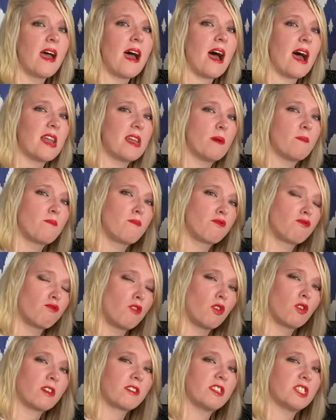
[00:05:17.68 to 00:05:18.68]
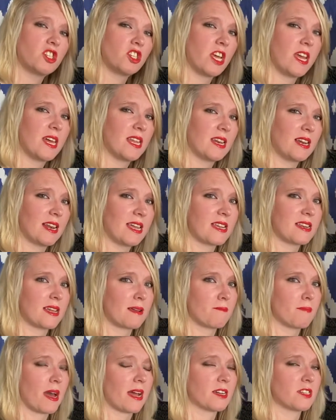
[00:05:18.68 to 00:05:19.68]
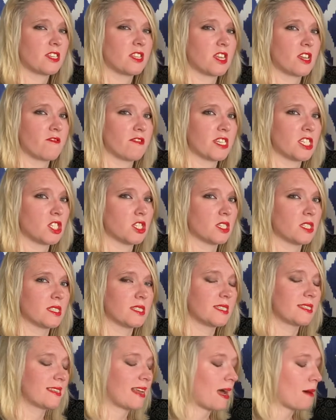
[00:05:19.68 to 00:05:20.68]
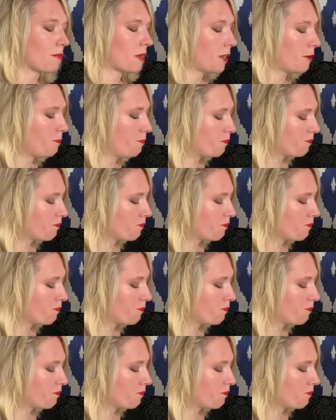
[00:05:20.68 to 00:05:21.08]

and it broke the chain leading back to the original stabber.